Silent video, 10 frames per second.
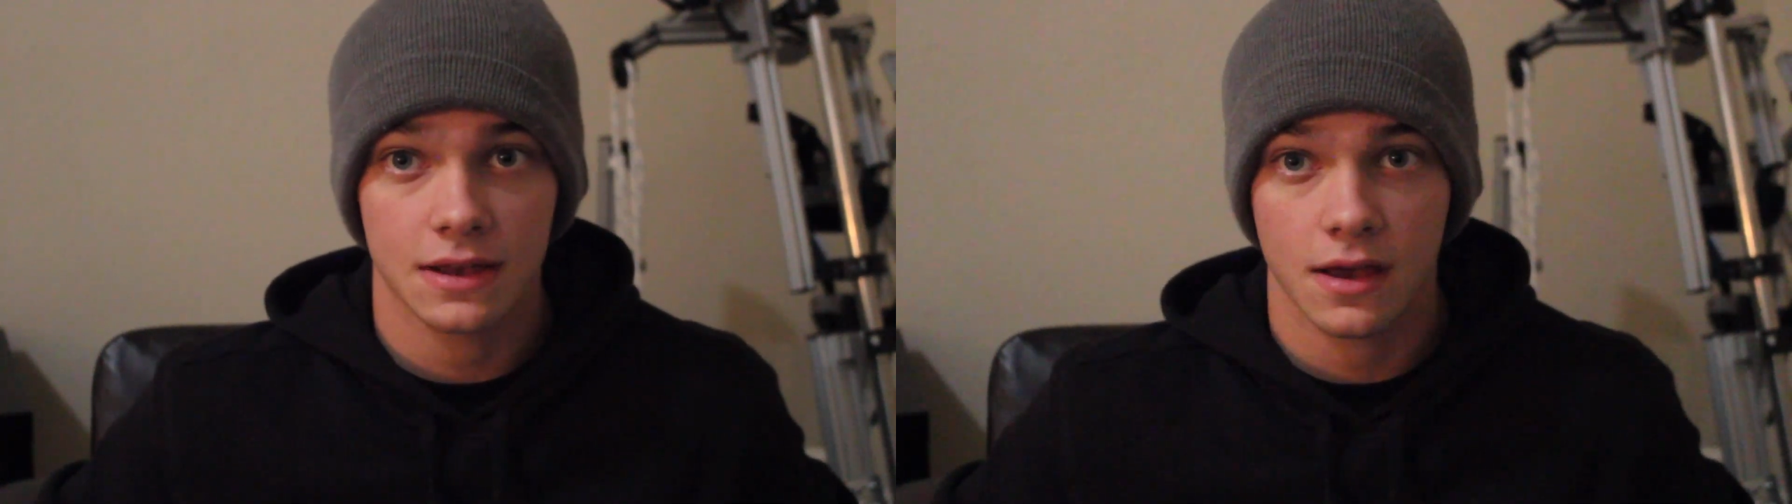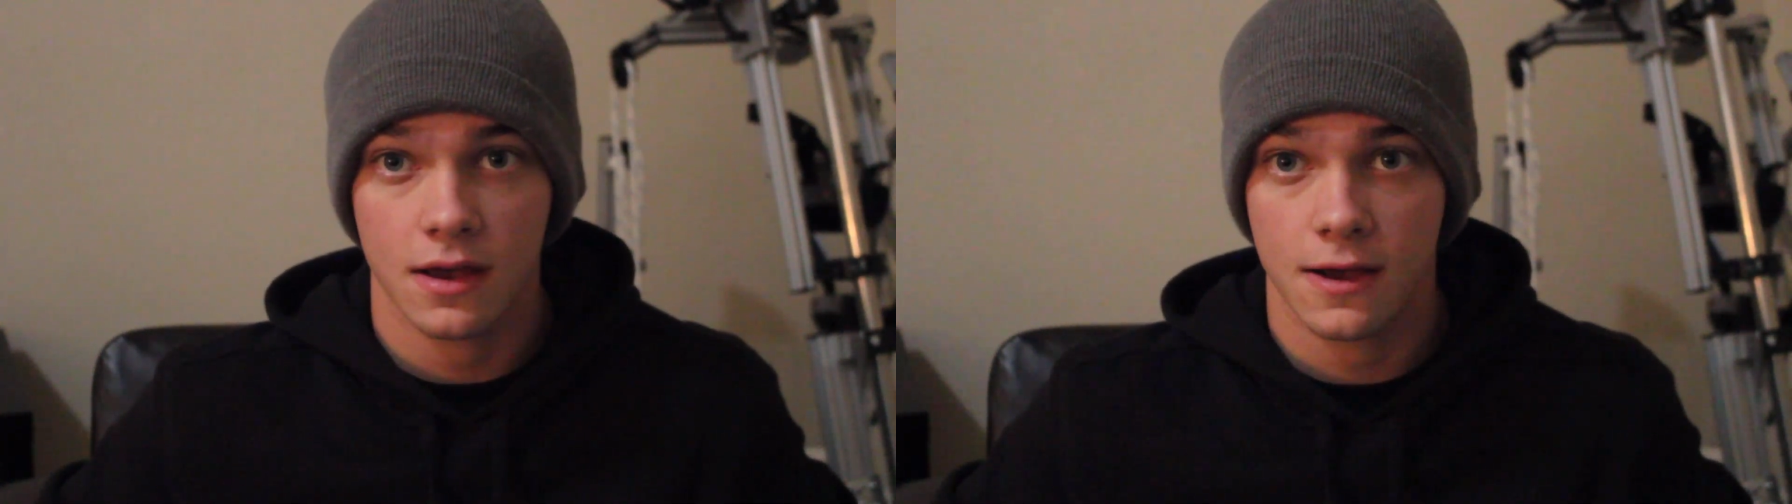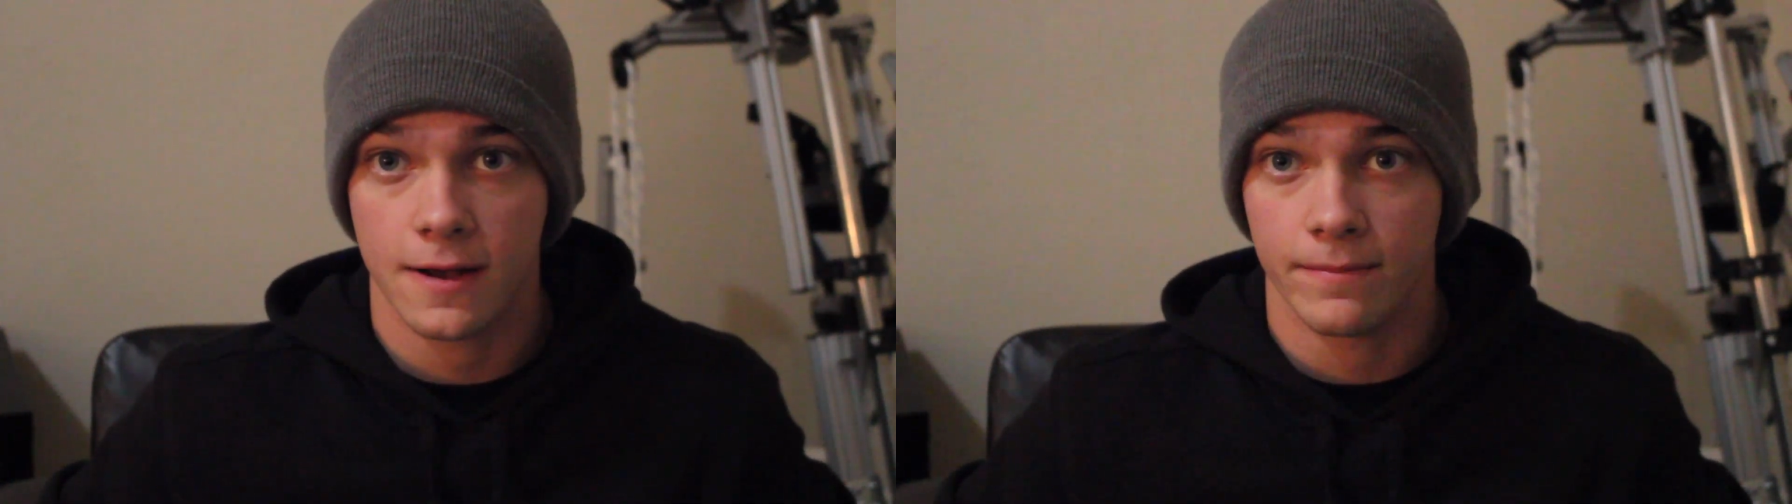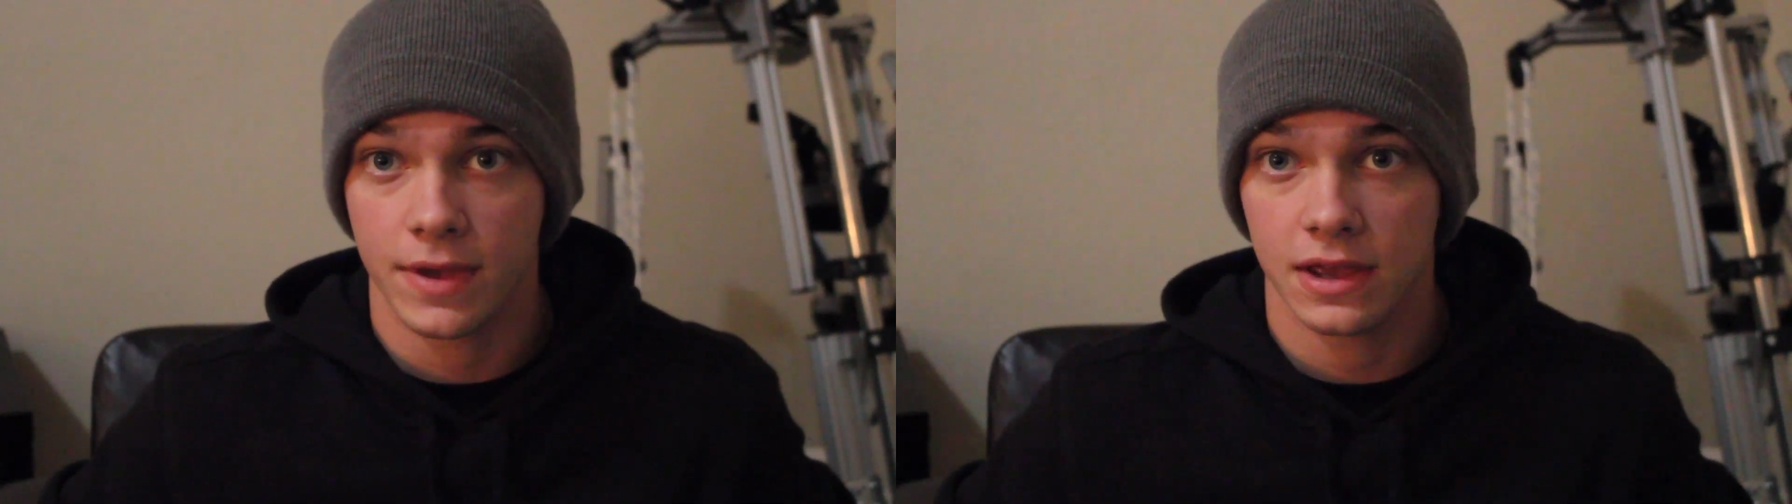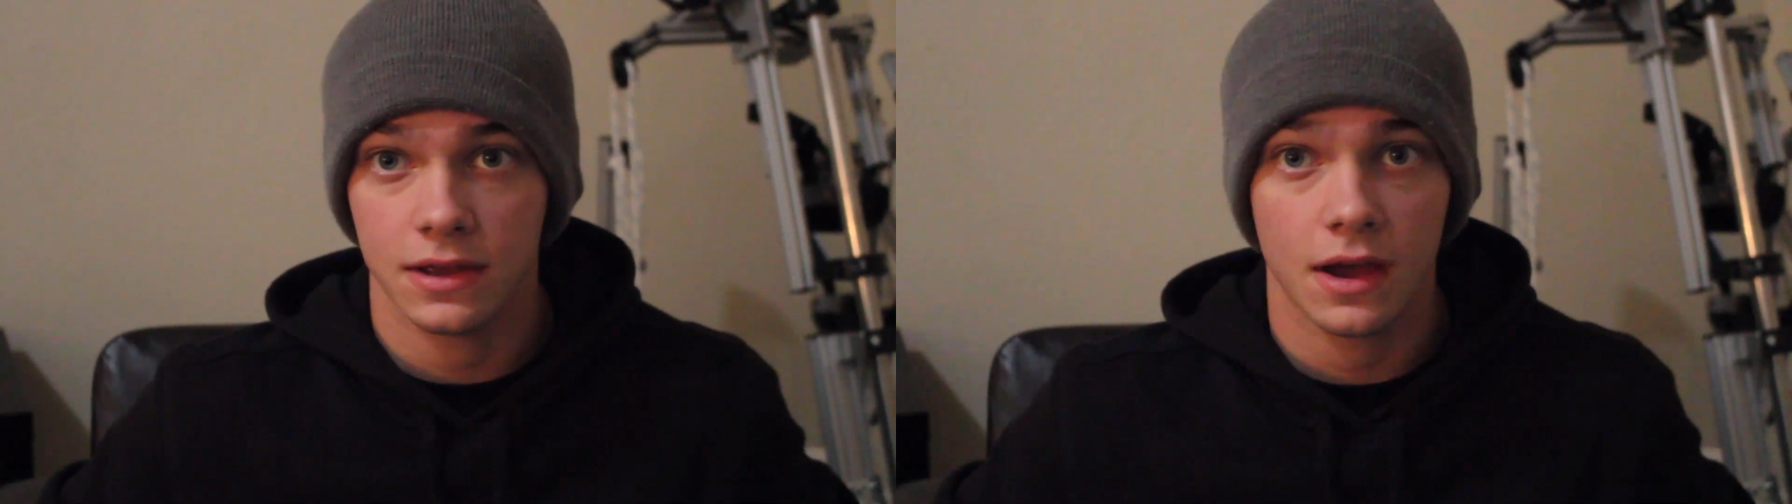
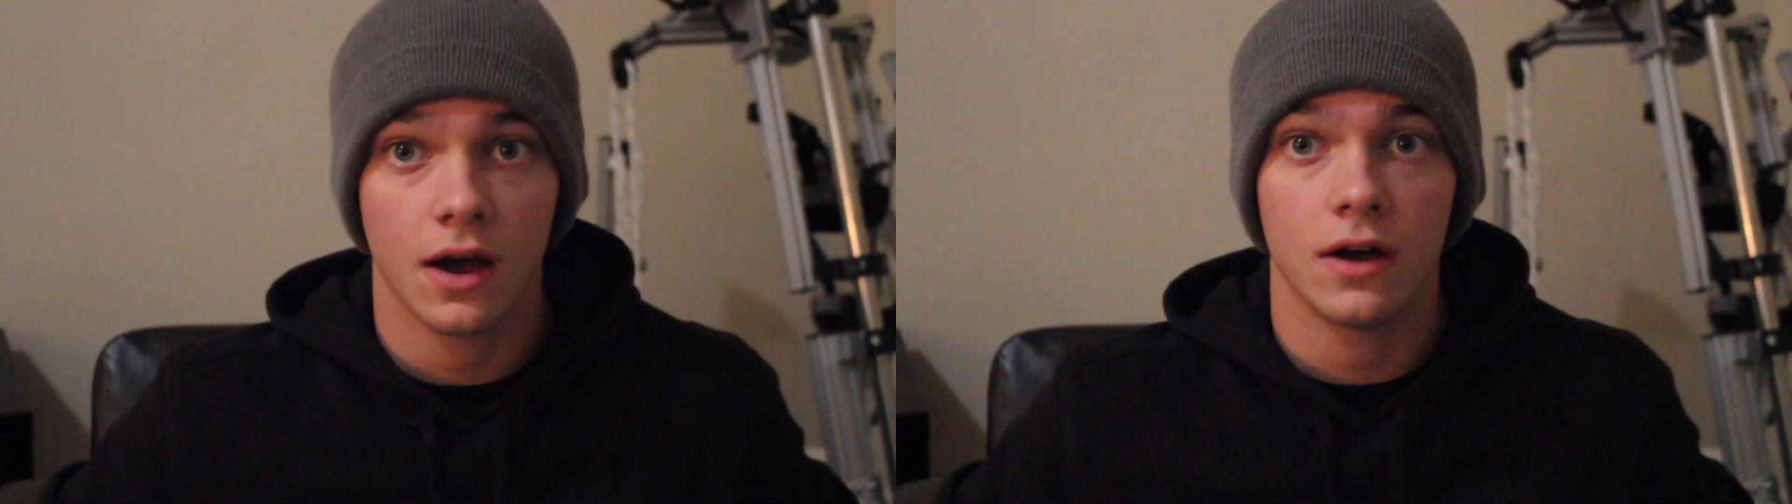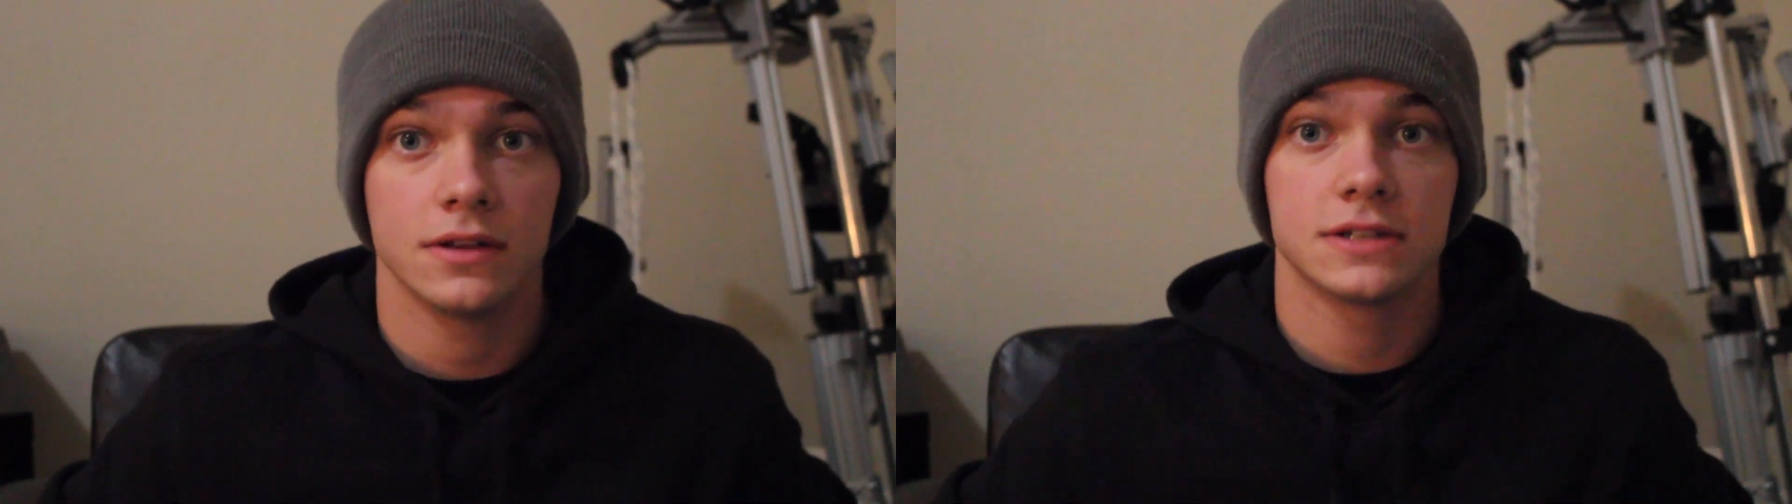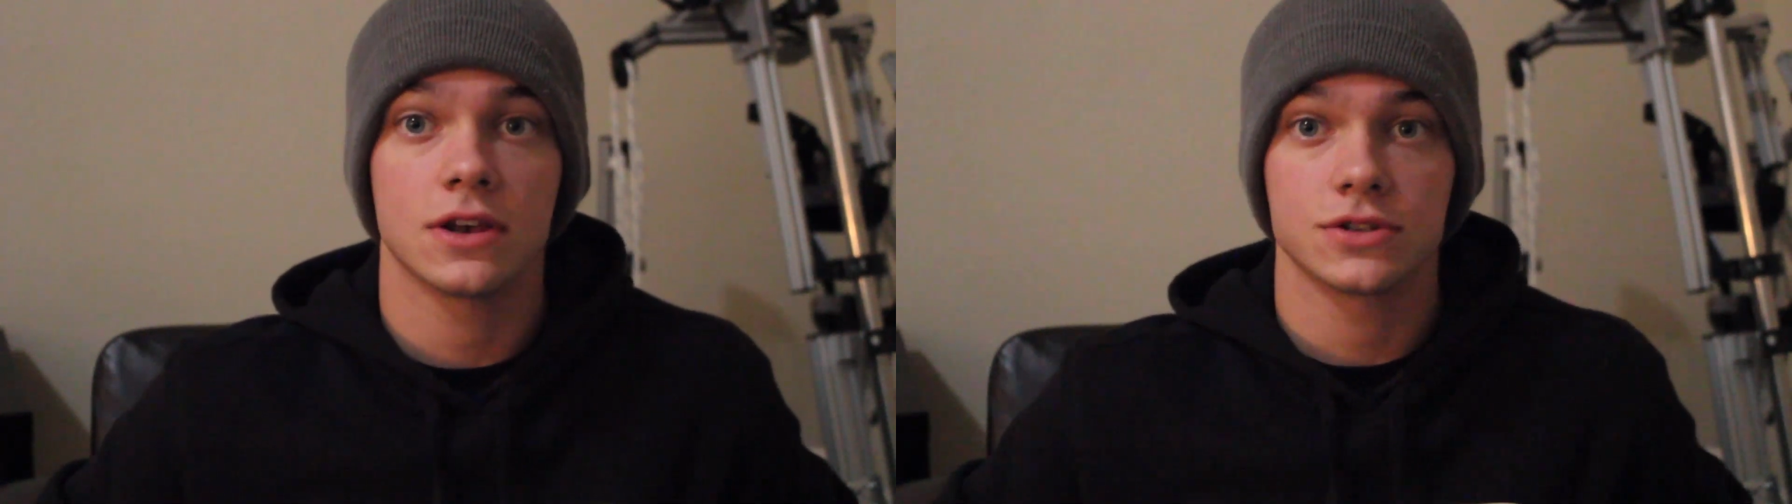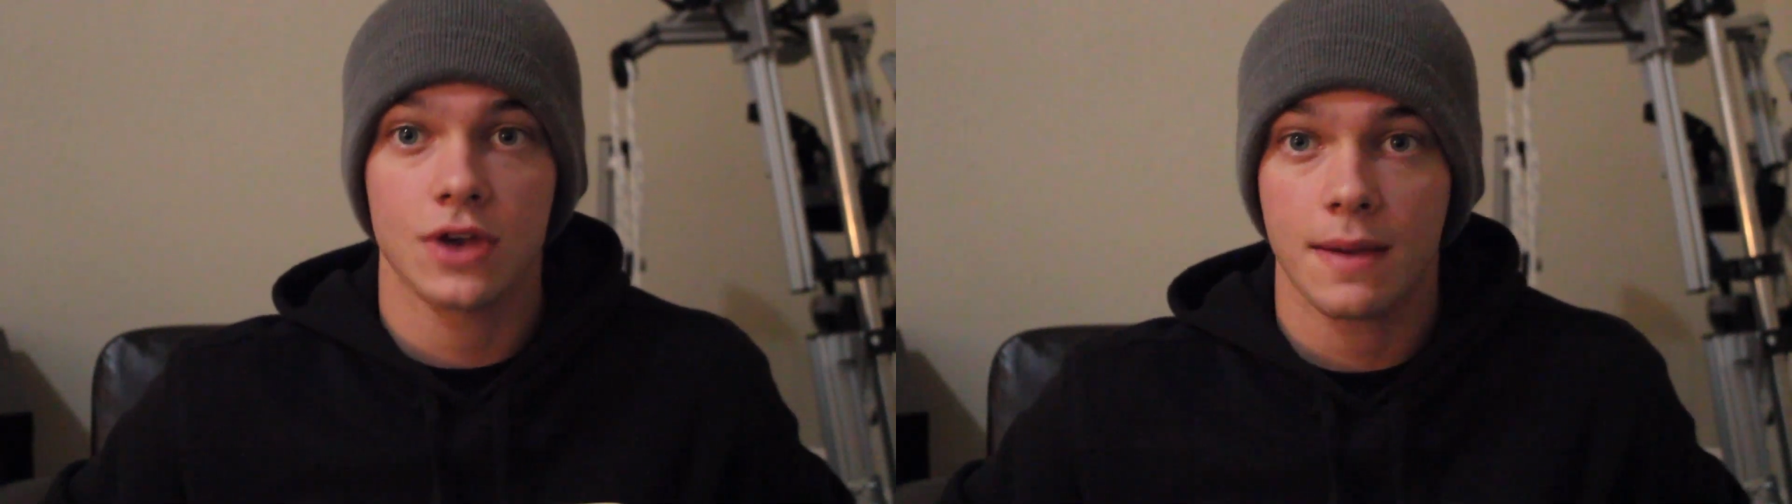This also